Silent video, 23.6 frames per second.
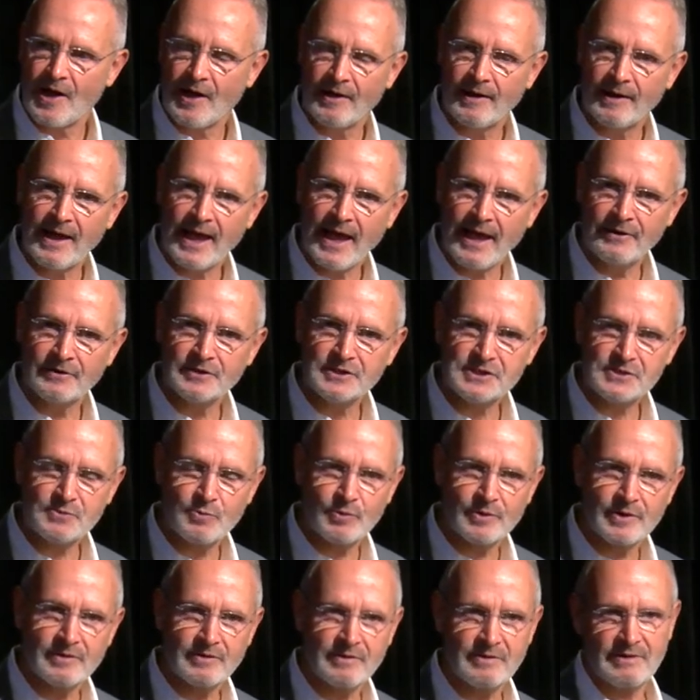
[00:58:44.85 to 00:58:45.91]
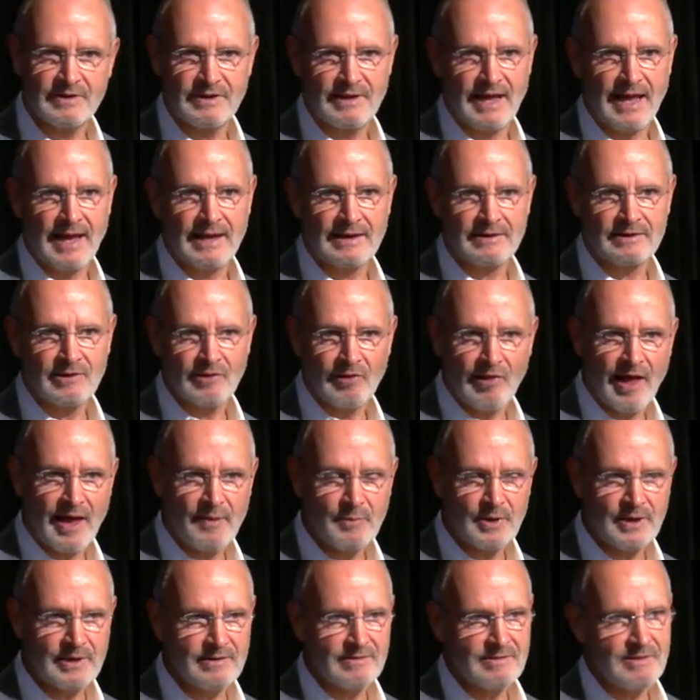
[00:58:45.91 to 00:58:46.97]
uh, energy work and
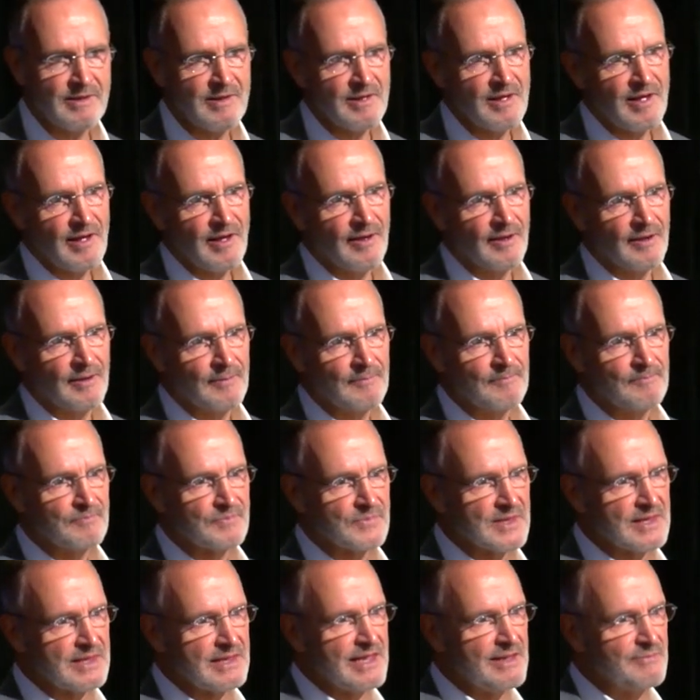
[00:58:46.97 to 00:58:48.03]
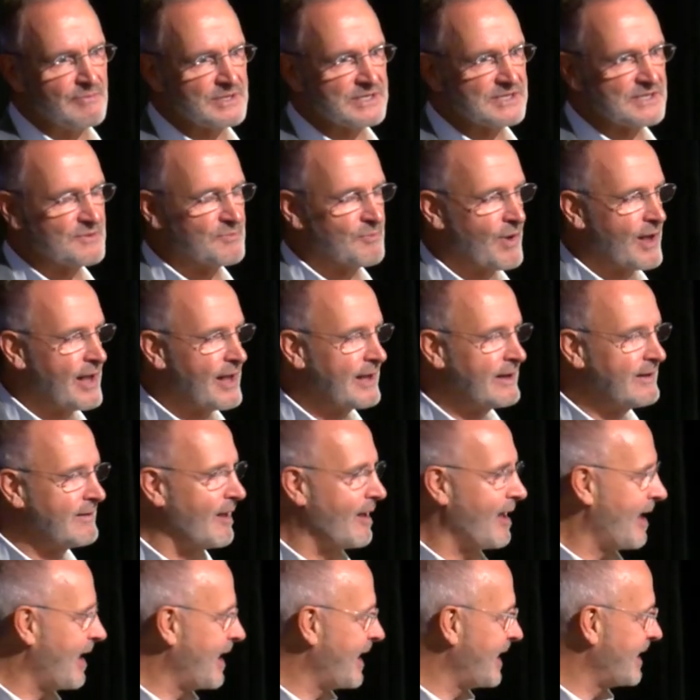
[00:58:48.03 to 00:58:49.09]
climate. Um, keep this in
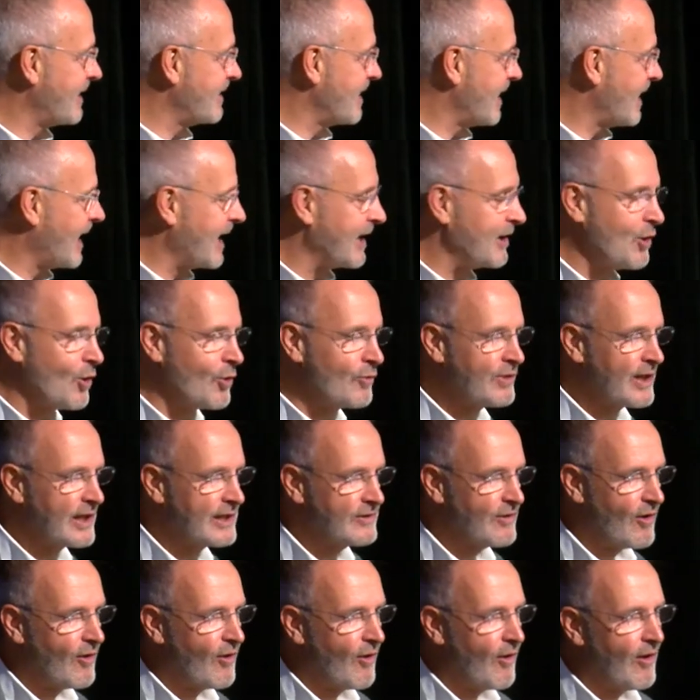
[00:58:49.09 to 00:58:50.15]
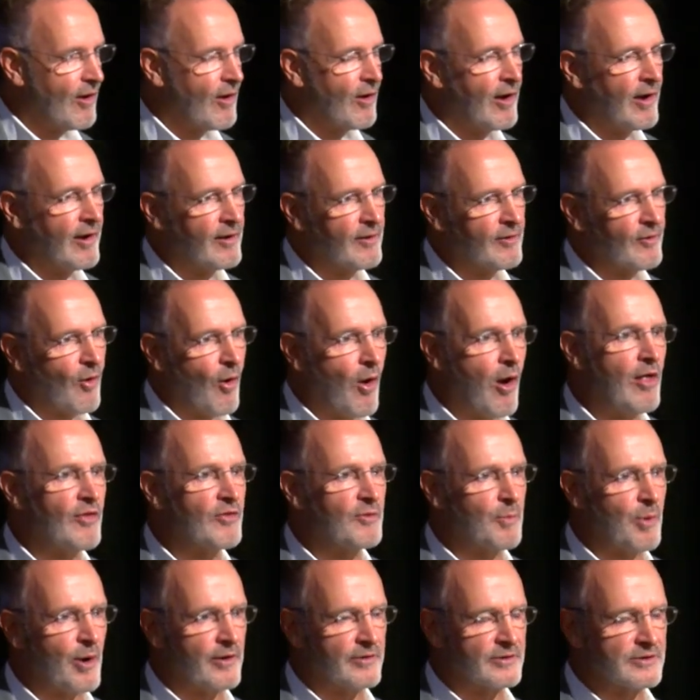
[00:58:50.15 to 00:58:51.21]
mind. And I know that our, all
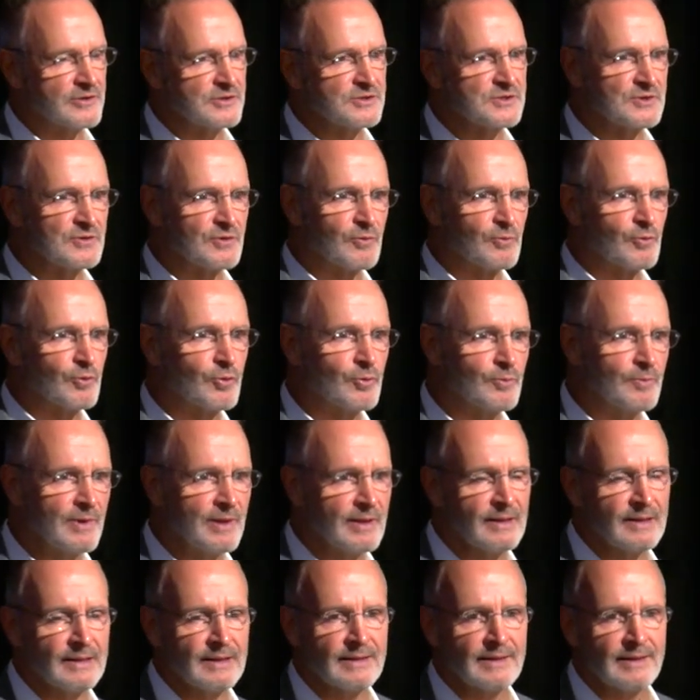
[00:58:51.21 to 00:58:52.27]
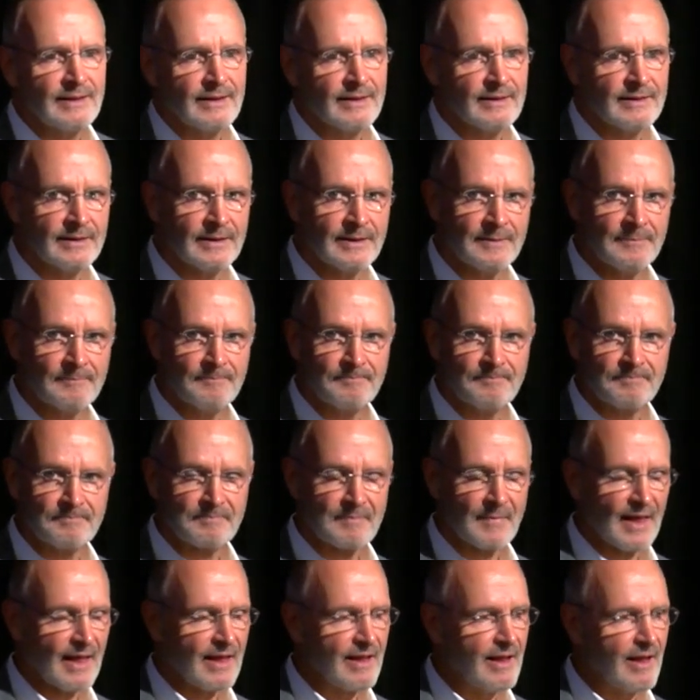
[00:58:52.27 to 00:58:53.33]
the partners in the room um,
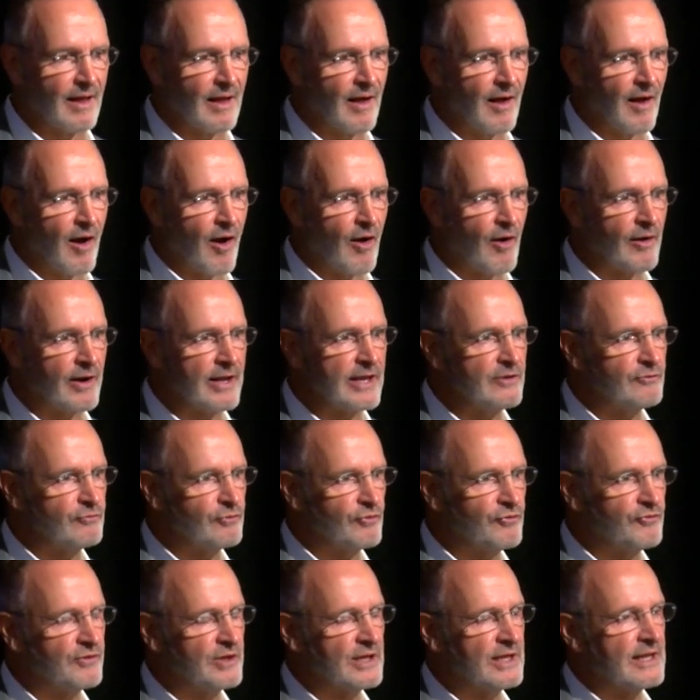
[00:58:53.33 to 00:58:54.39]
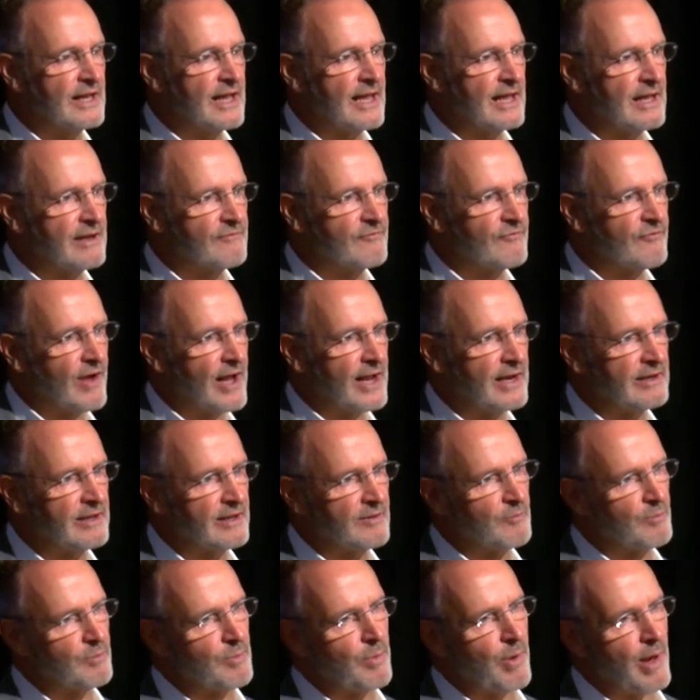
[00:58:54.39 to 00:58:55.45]
are interested in
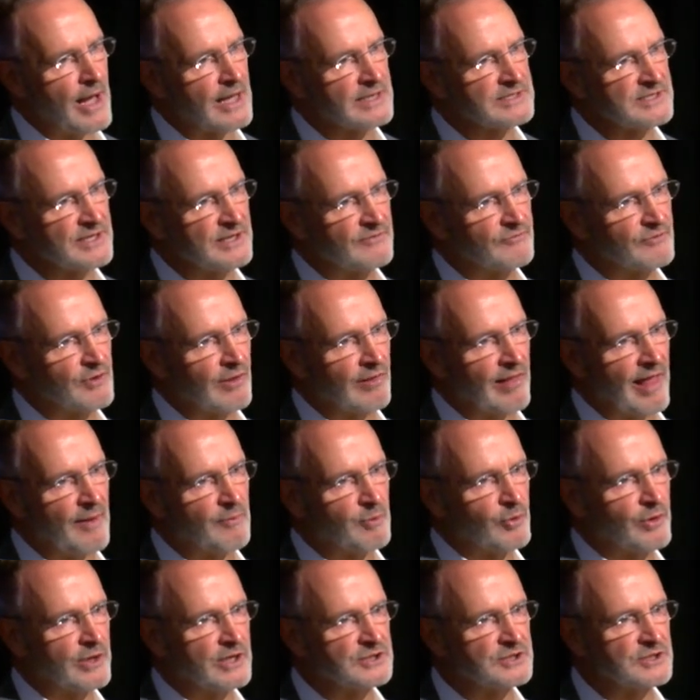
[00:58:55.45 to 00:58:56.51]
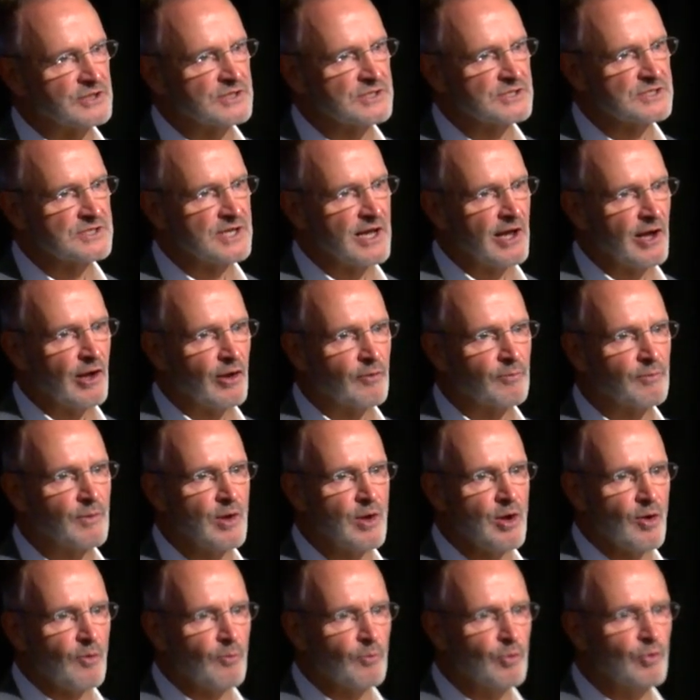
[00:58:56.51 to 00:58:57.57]
finding positive collaborations to help
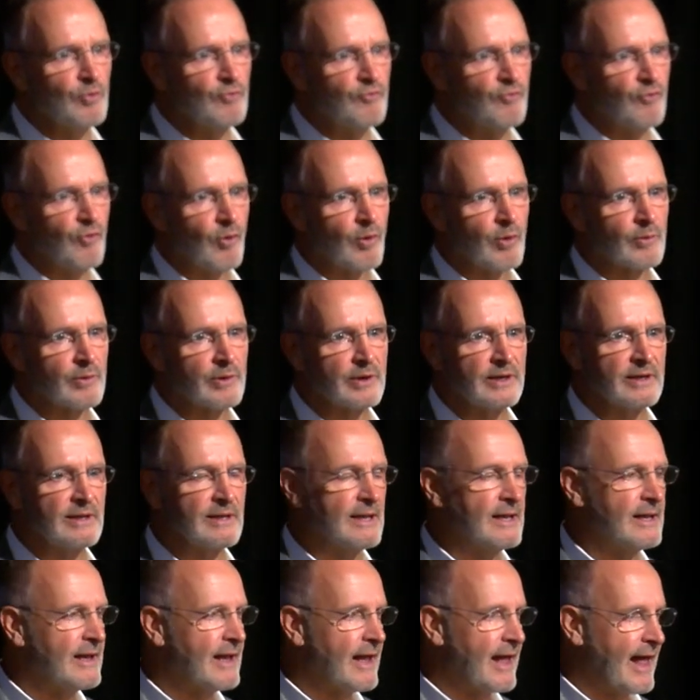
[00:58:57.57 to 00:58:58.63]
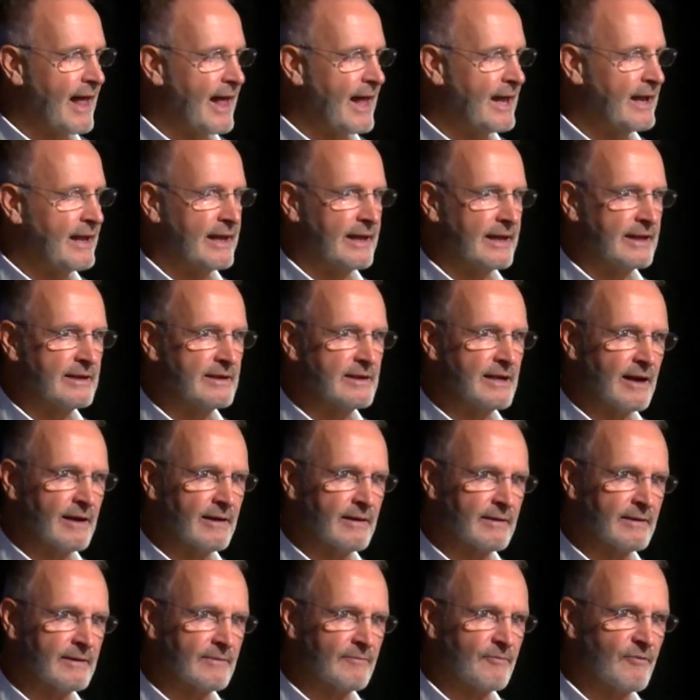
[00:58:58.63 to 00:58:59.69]
move forward at a uh,